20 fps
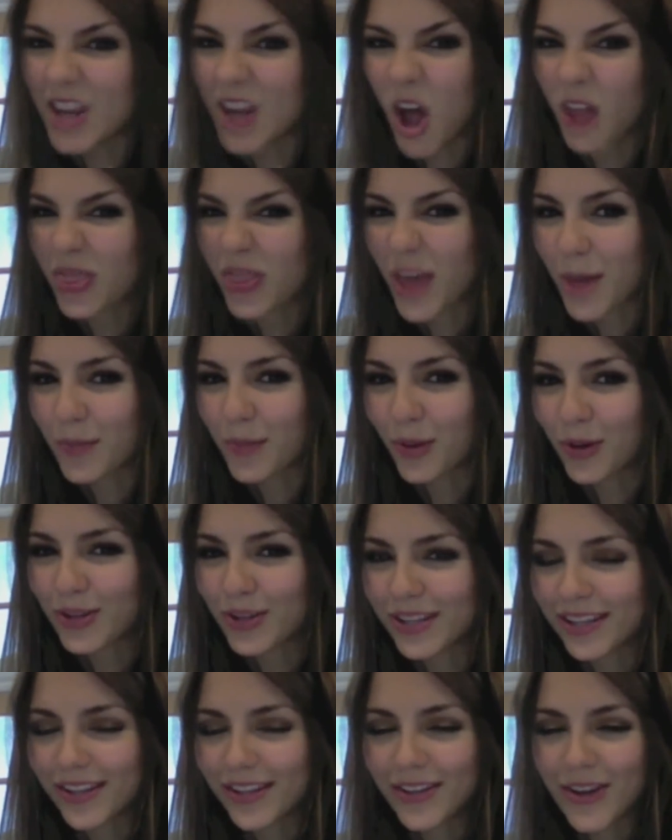which I'm
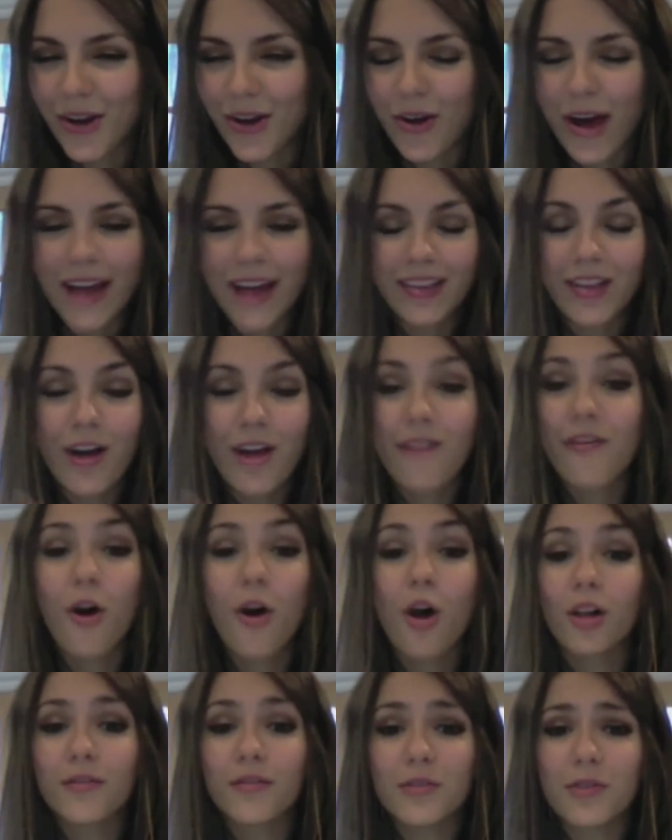hooked on, The Lion
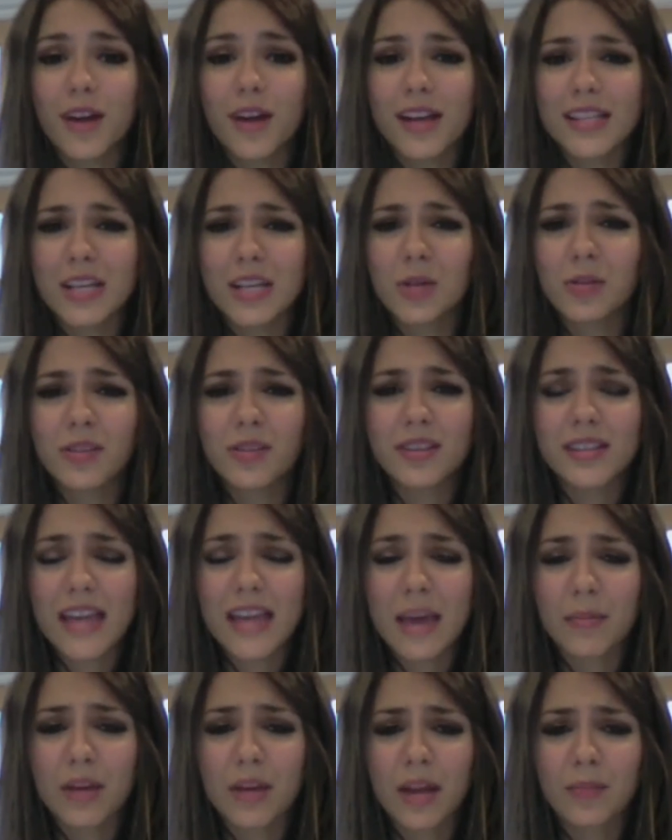Game, Once
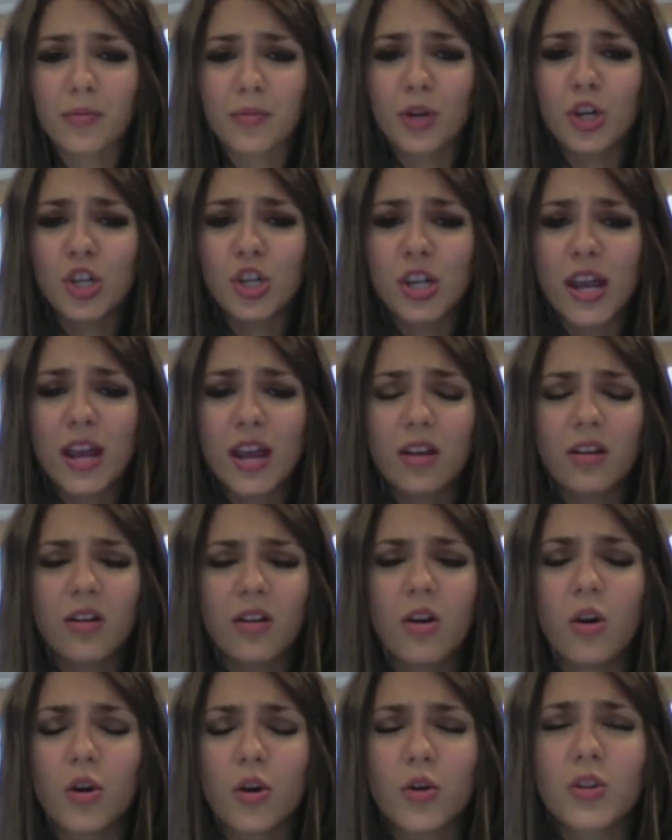Again Hooked,
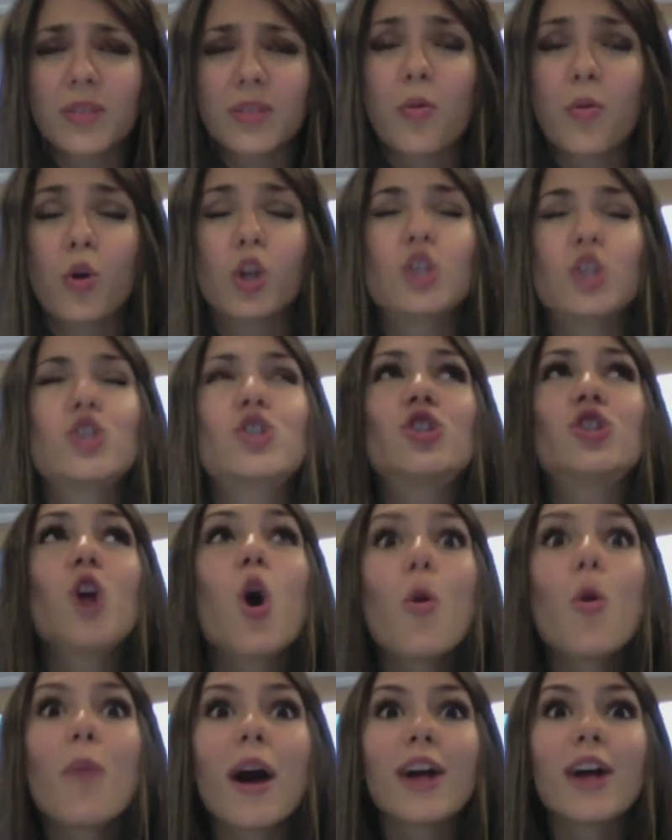Victorious,
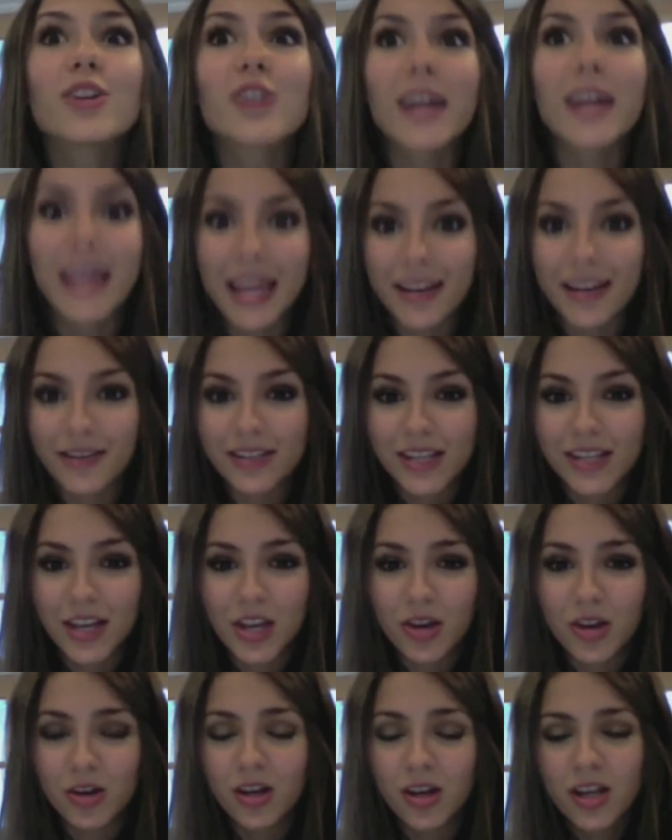I kind of
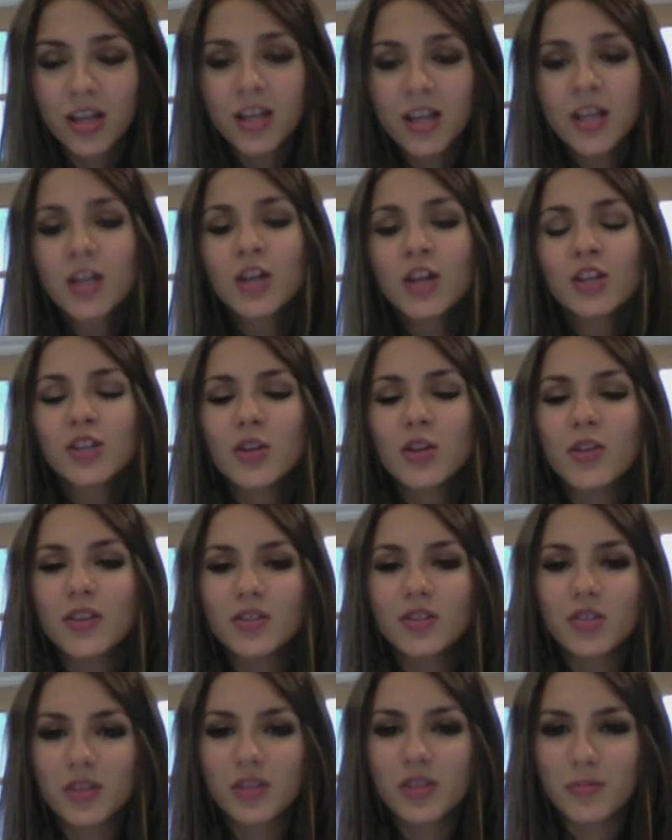still watch, but
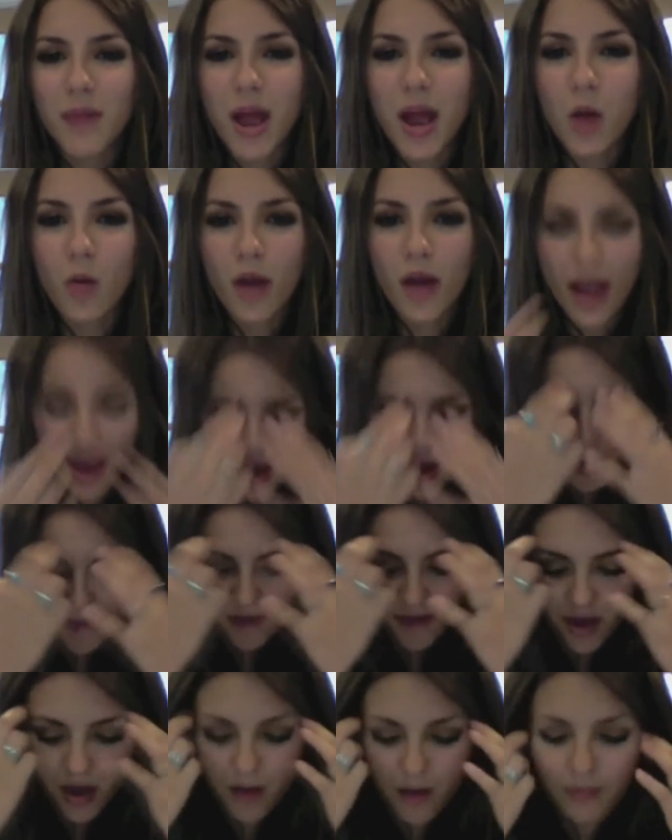I'm a two more,
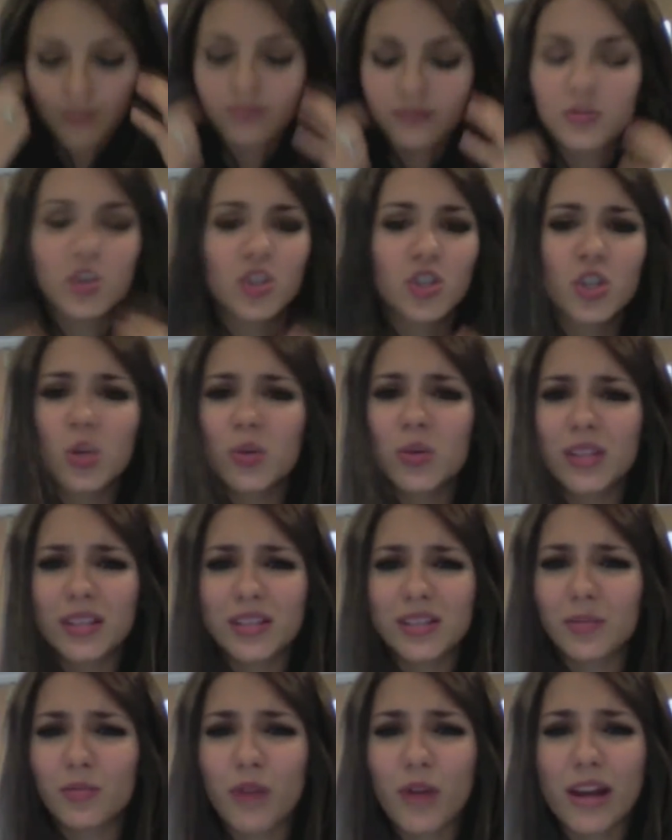and Pretty
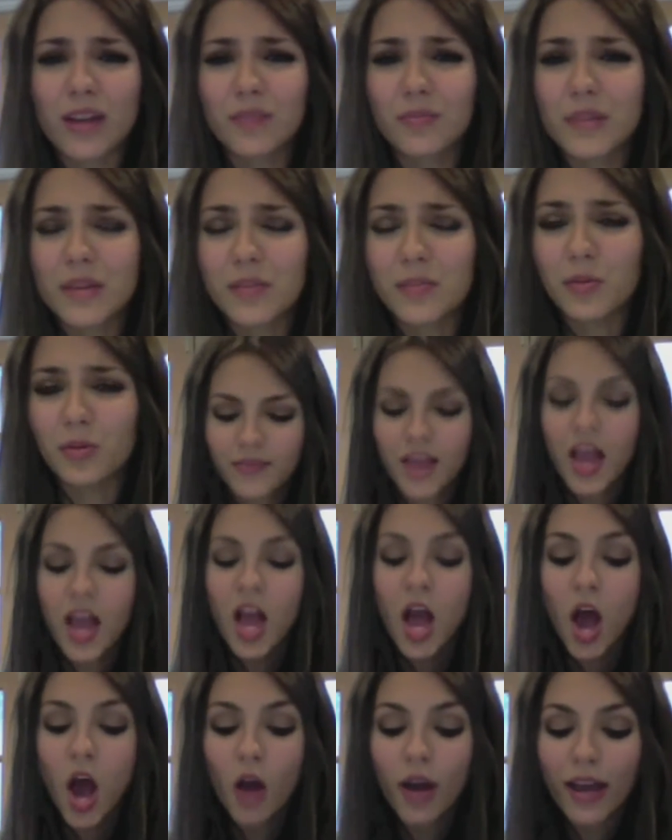Little Liars.
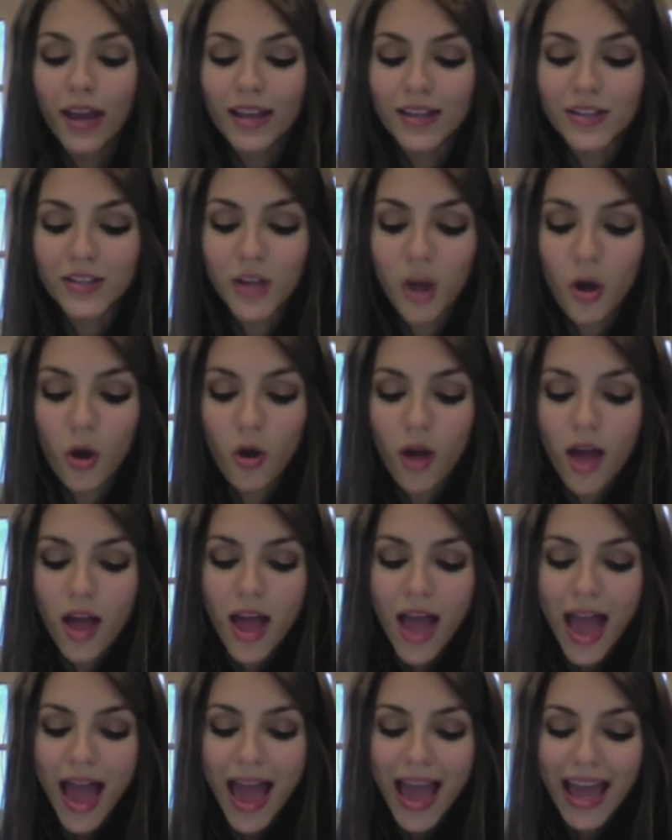My favorite
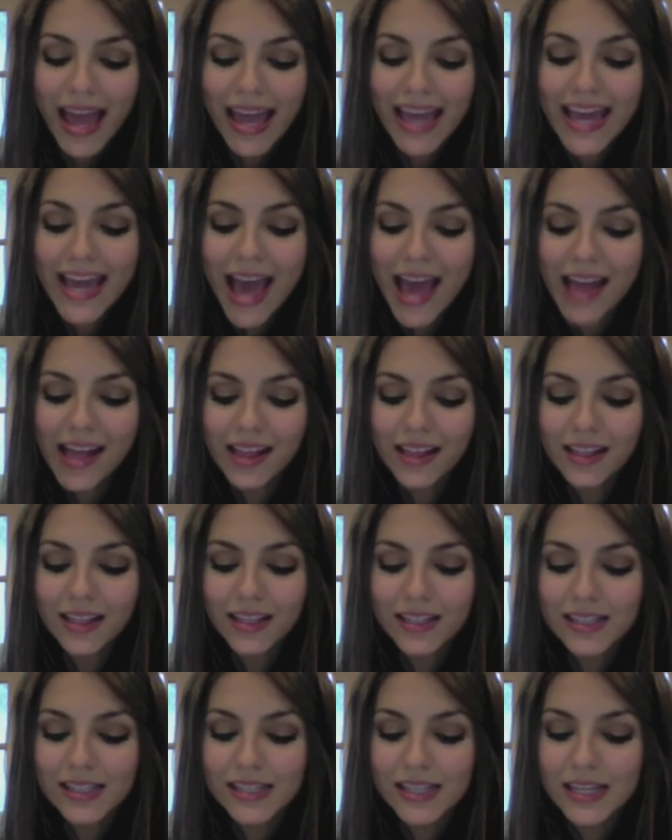movies are The
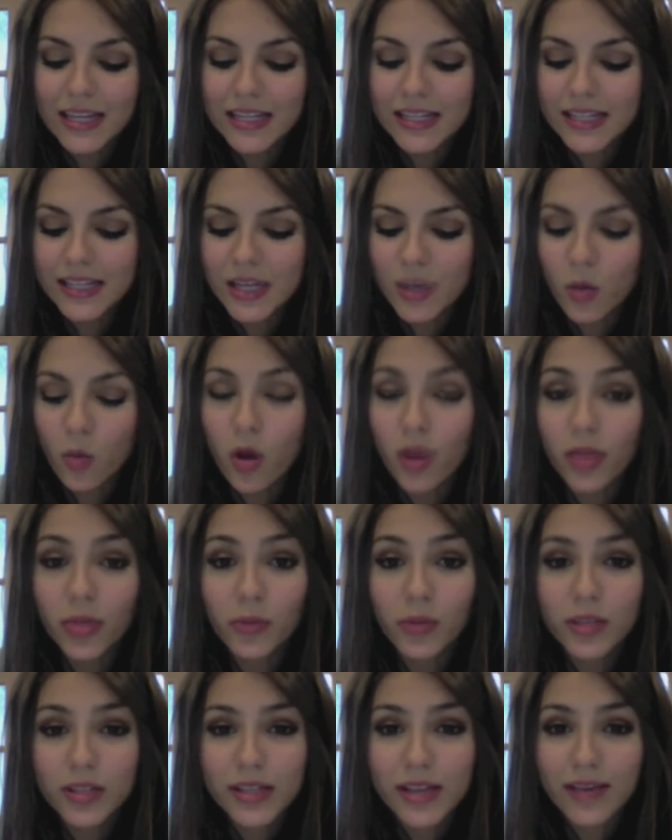Twilight Saga and the
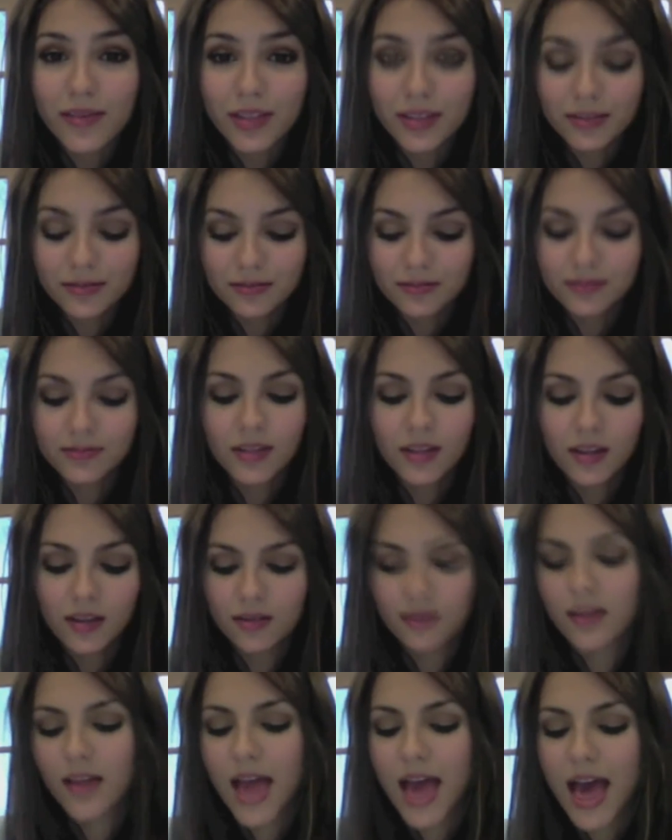Pirates of the
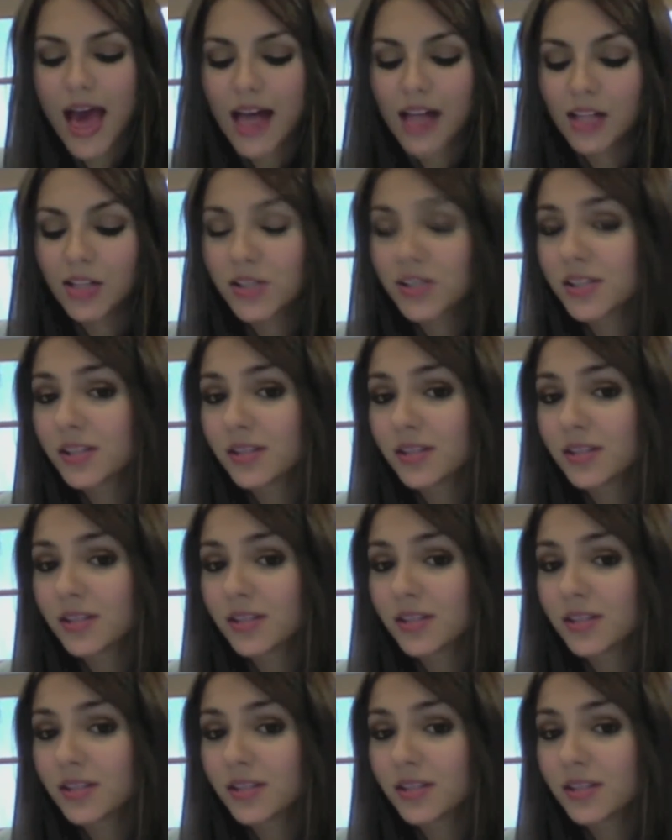Caribbean movies.